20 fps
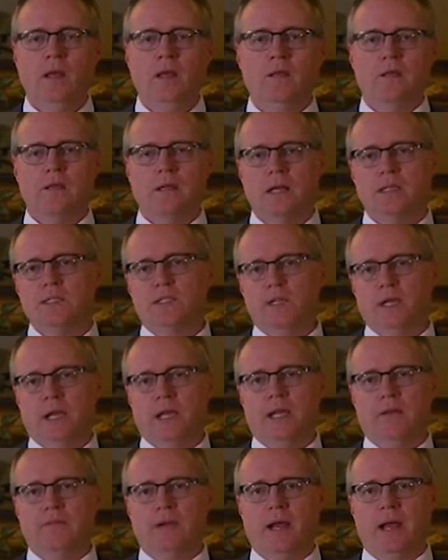The Dutch
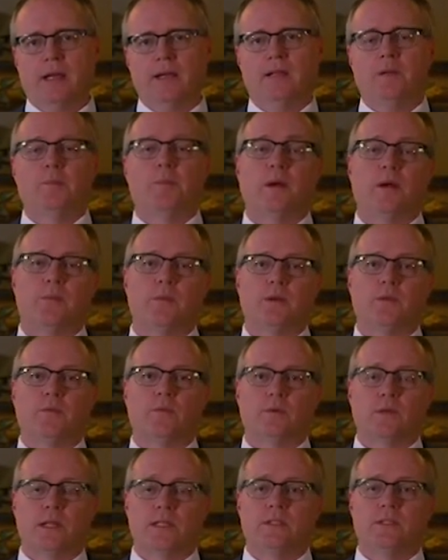king even had a department of
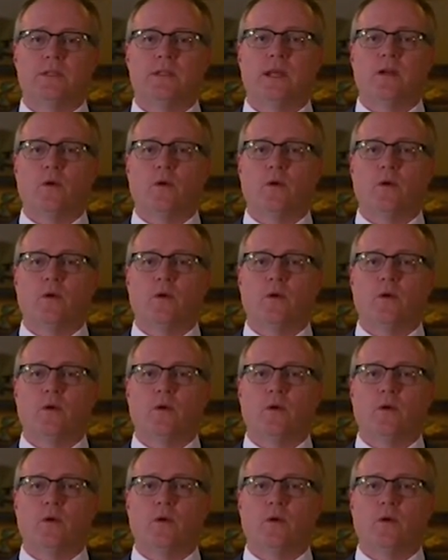religion that